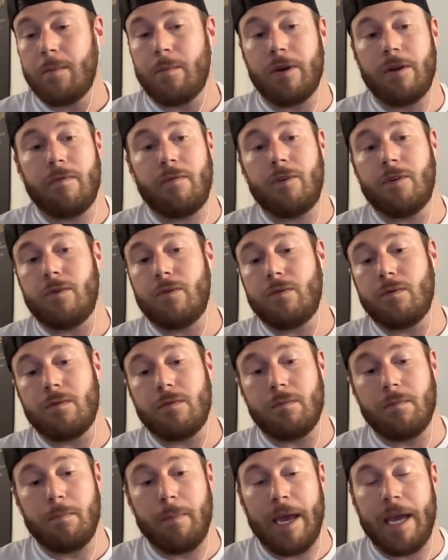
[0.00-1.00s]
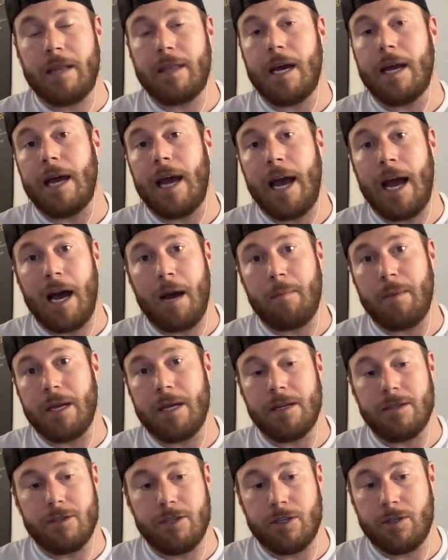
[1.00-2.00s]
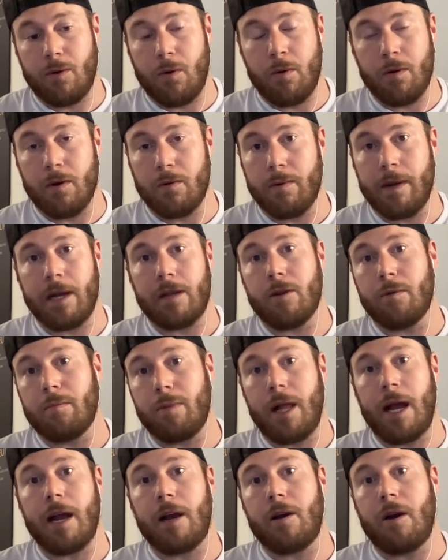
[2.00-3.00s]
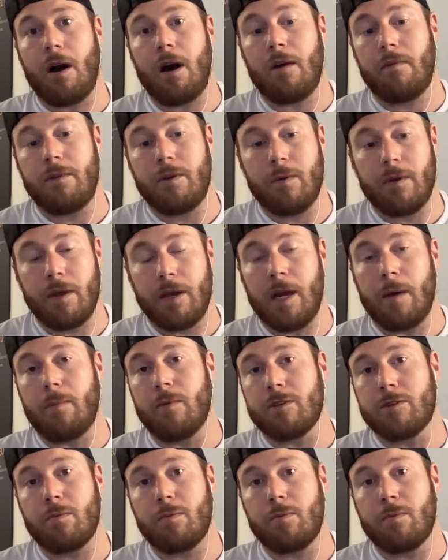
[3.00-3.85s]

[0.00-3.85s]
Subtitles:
But if you make that a habit and just order regular black coffee with a couple